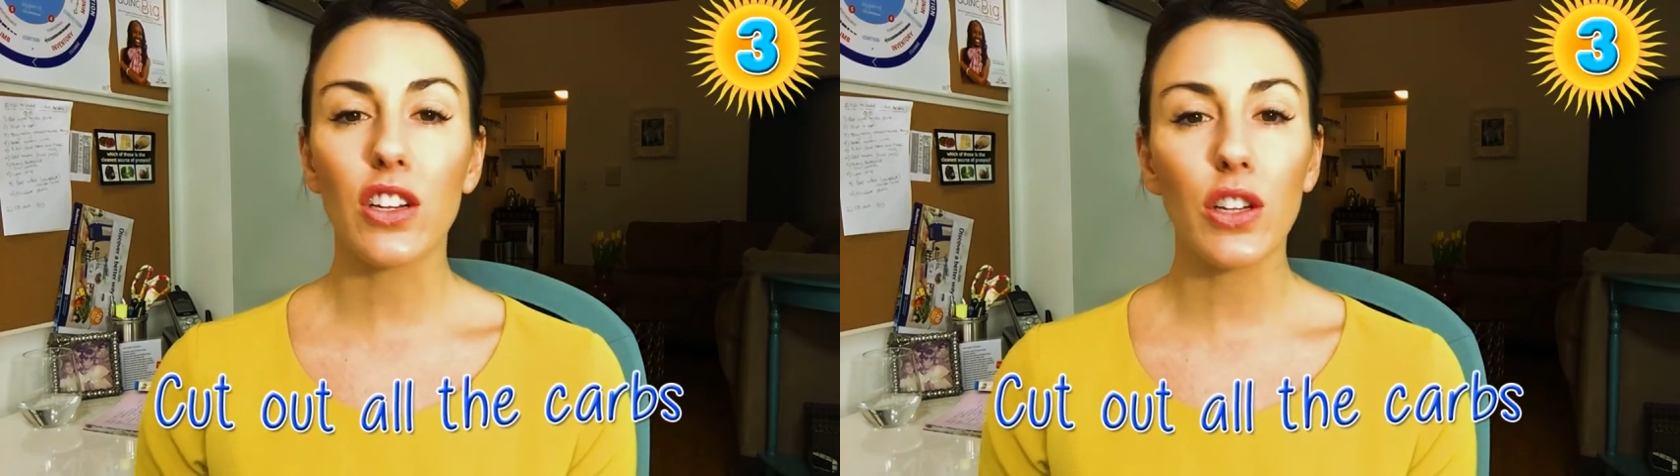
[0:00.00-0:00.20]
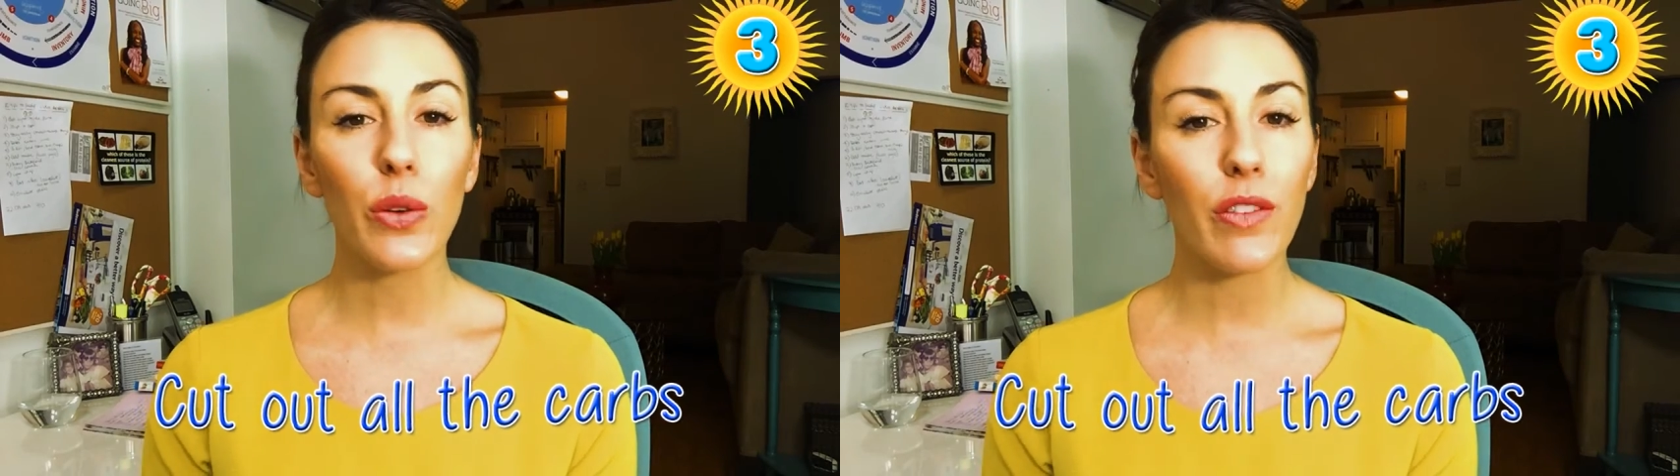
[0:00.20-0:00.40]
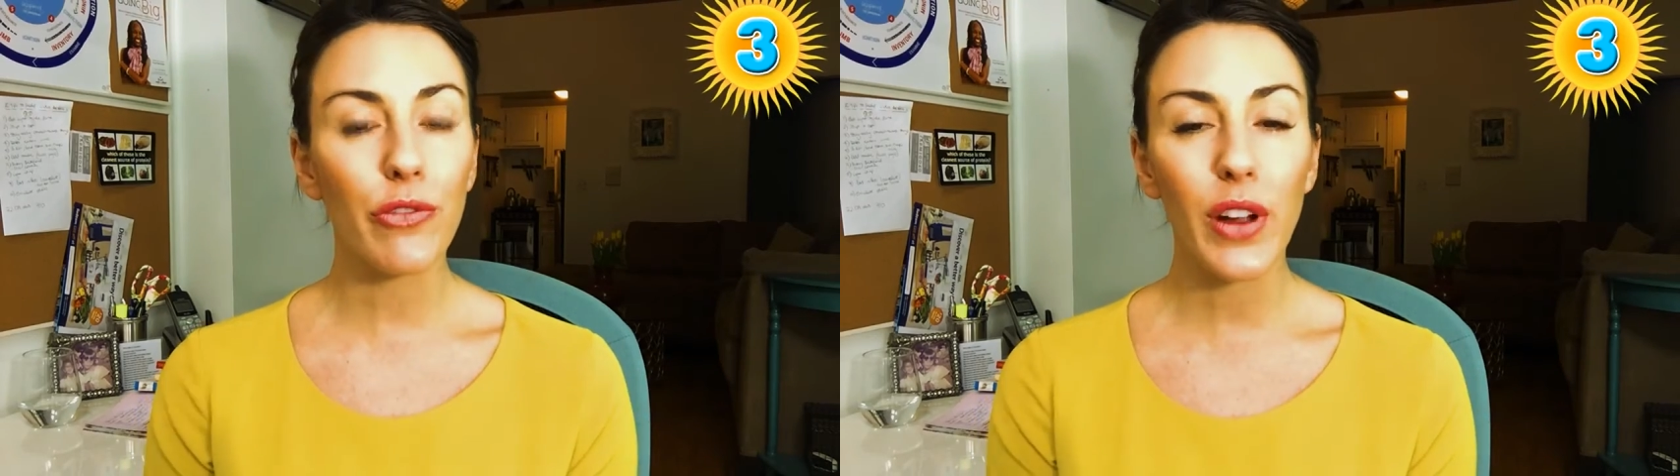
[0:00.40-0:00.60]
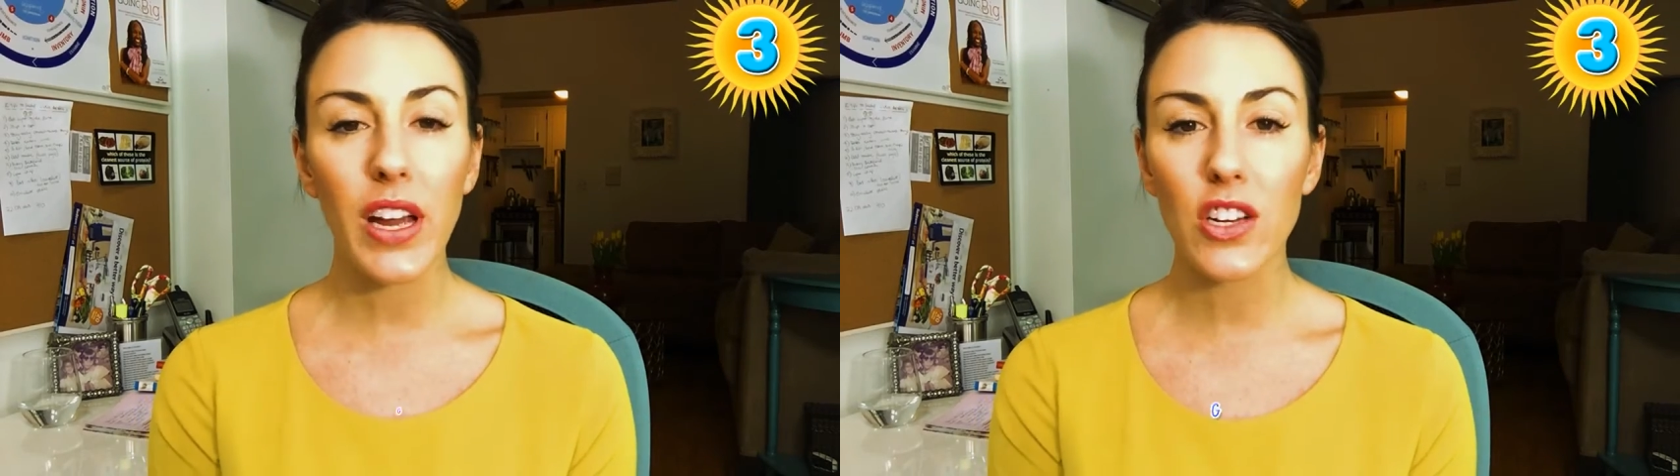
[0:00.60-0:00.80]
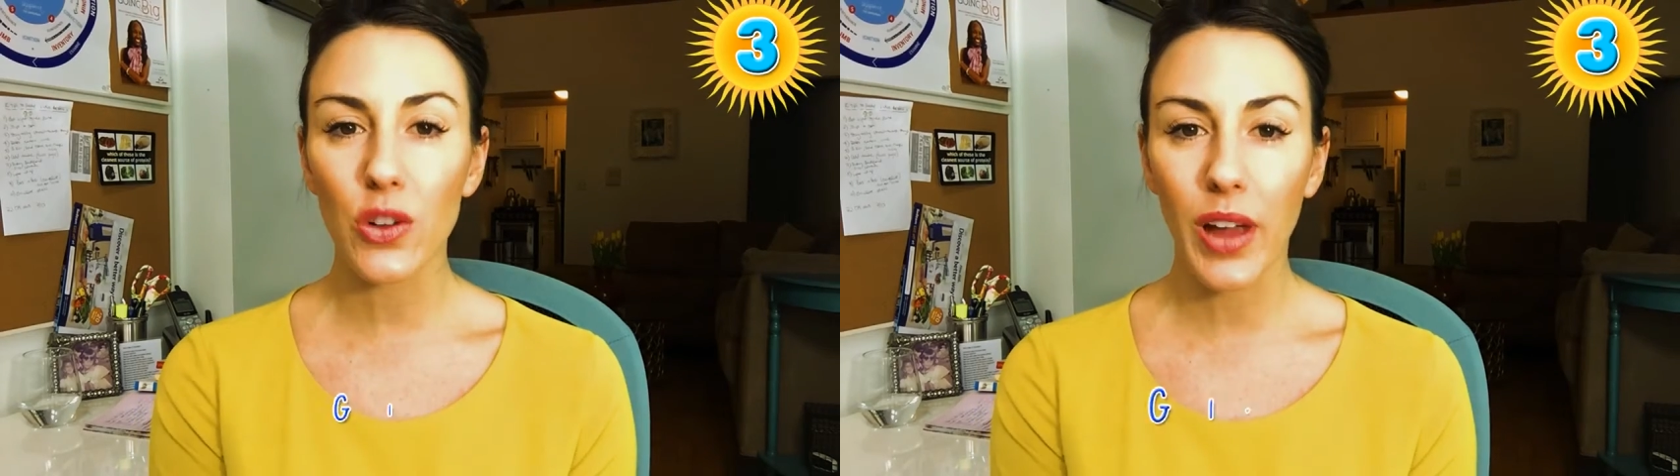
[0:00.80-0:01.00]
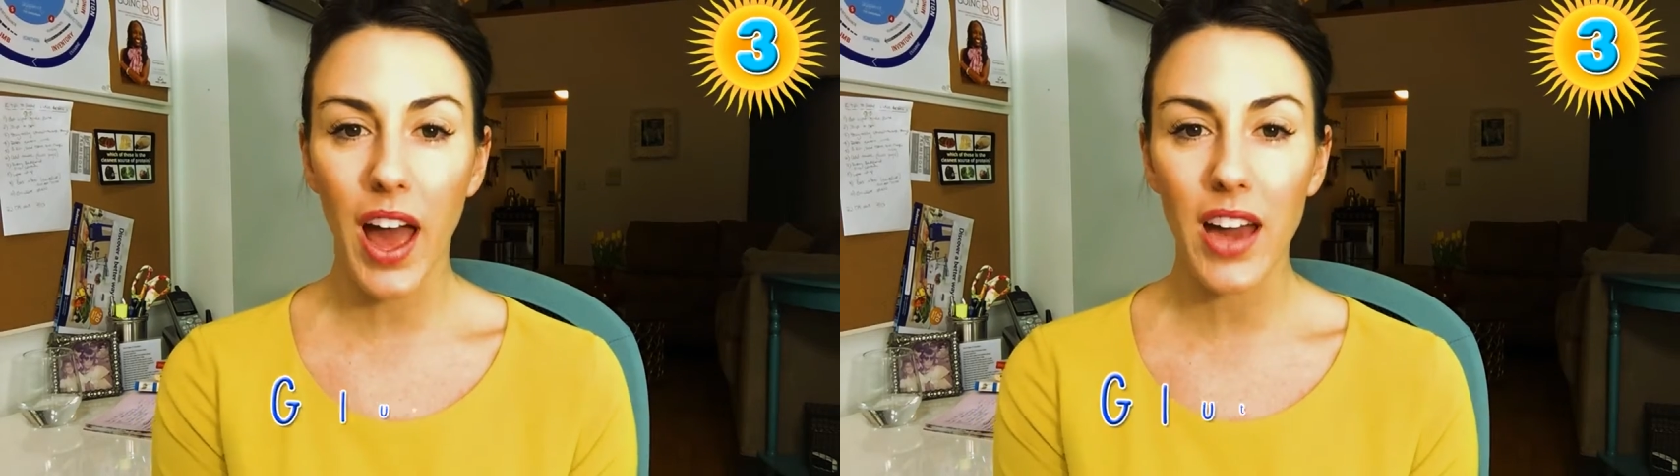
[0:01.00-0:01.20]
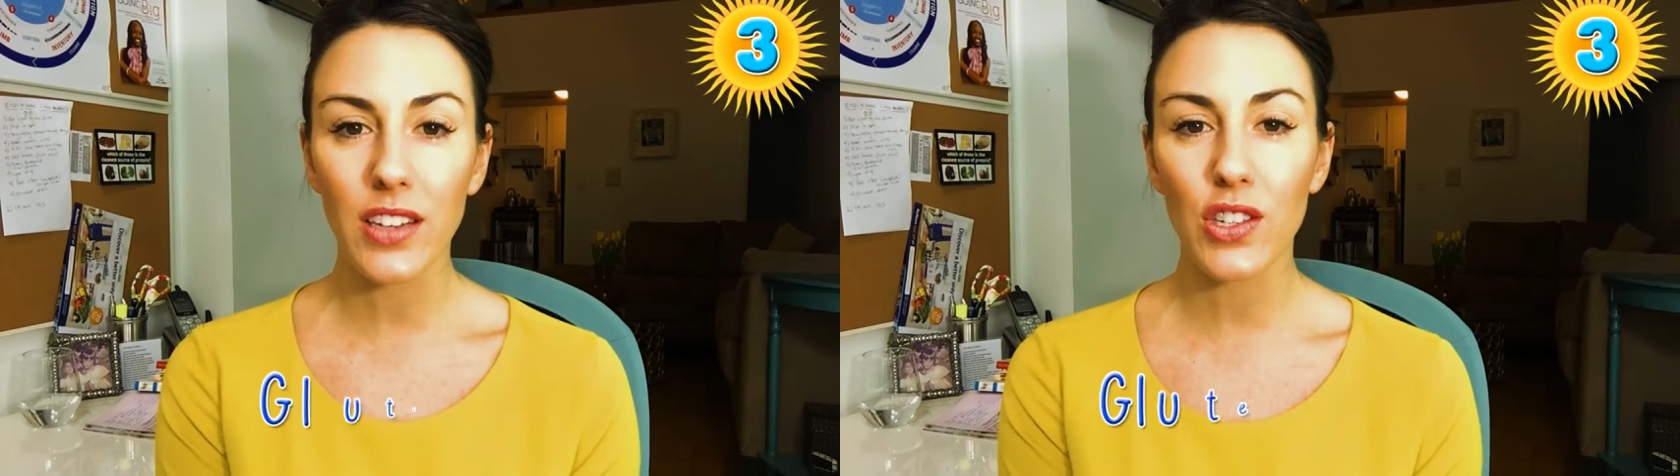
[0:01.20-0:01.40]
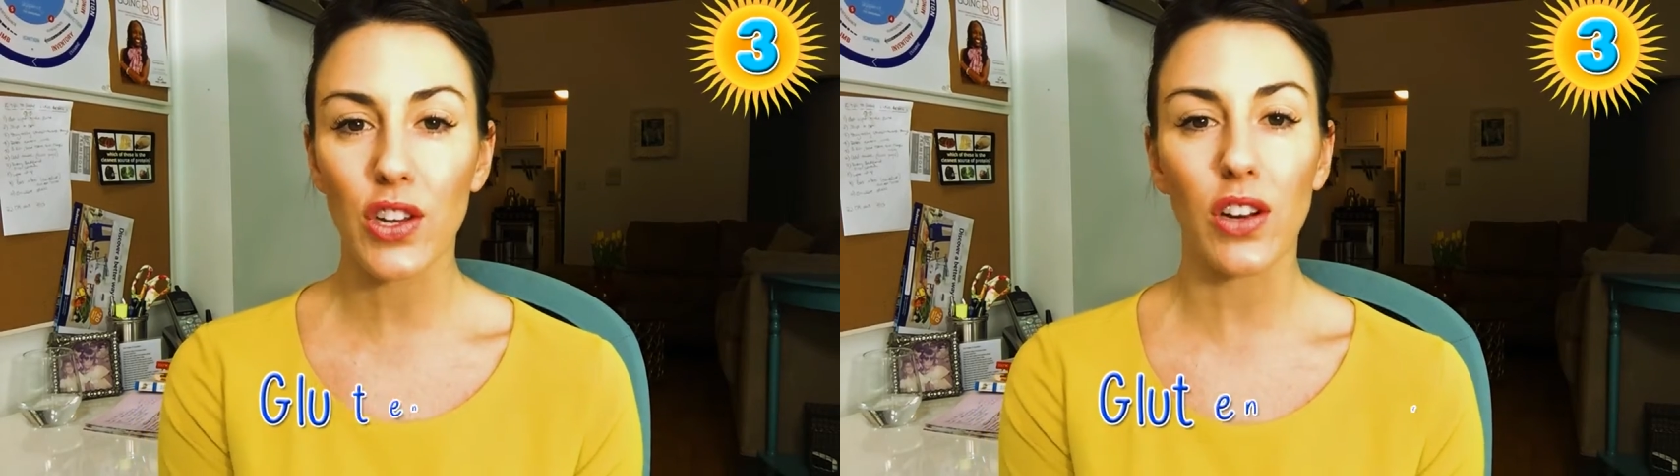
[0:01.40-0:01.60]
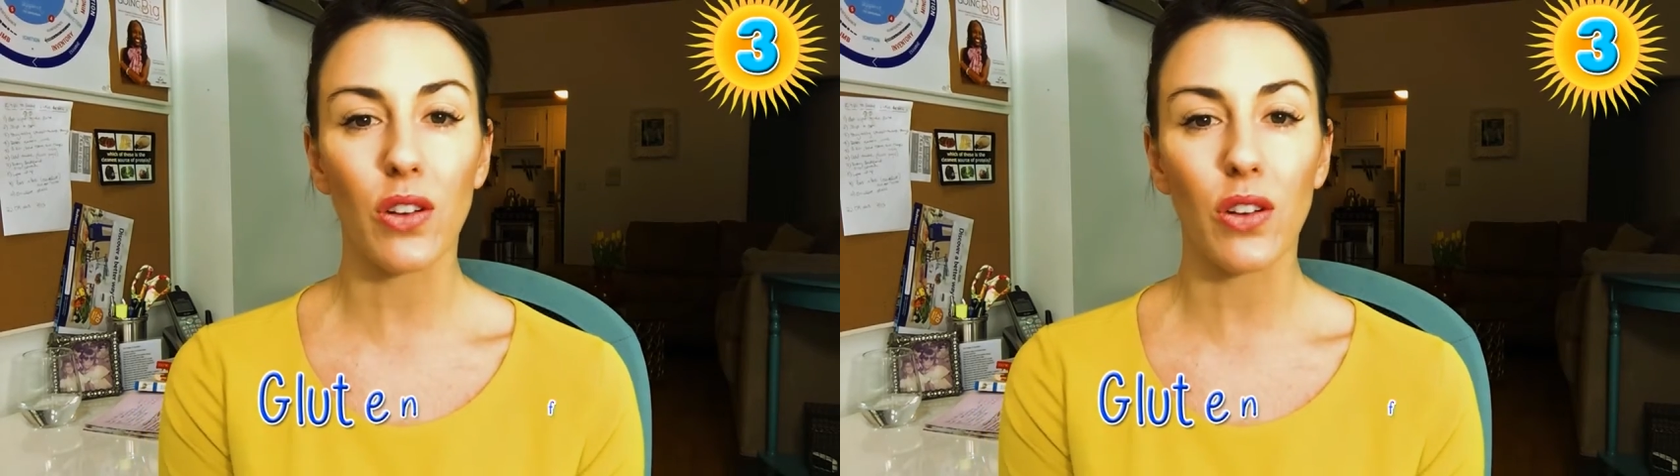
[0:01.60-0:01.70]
gluten-free as you can so you